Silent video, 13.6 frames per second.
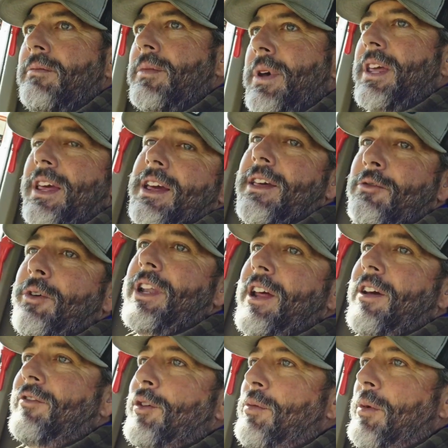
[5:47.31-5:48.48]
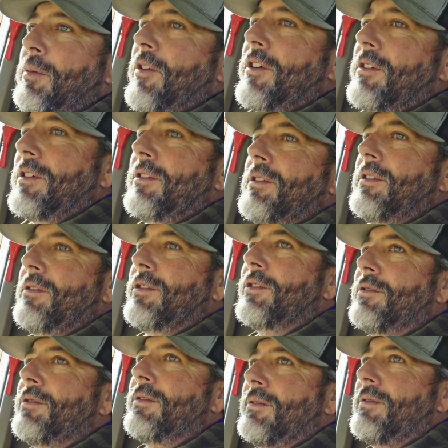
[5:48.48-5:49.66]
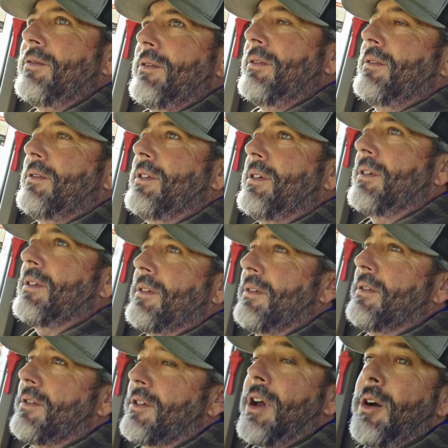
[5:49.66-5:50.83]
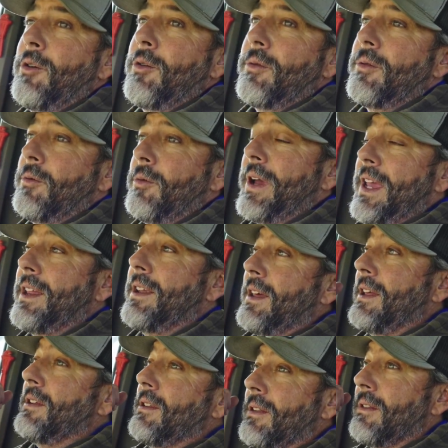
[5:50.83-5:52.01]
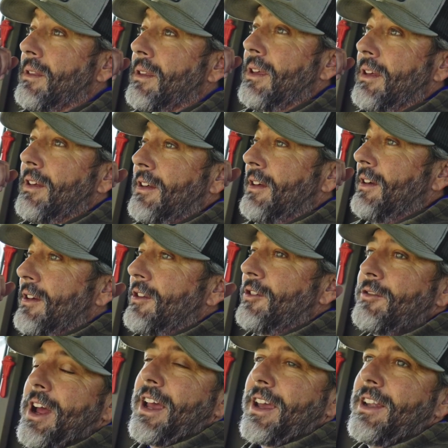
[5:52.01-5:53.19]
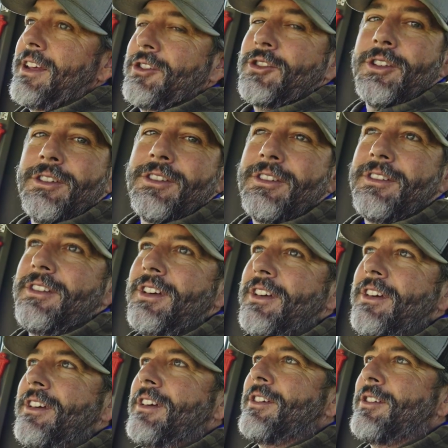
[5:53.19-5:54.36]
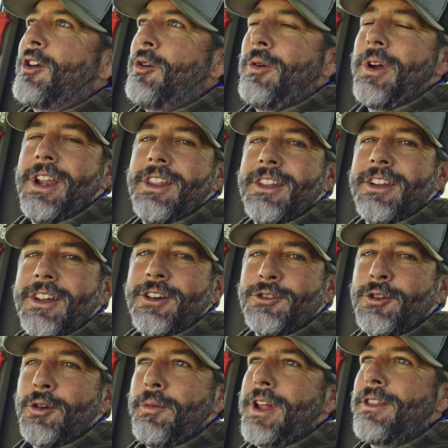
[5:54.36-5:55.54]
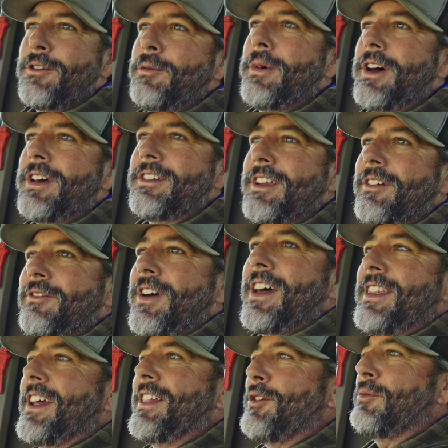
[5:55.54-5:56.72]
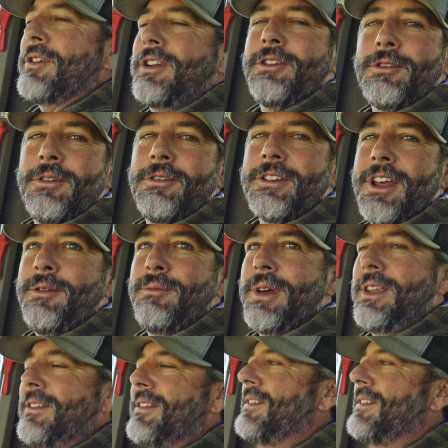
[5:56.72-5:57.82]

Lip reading: but yes, we definitely prefer to sow wheat in dry conditions. Sow wheat in the dust or bends will bust. I find that's a pretty true statement.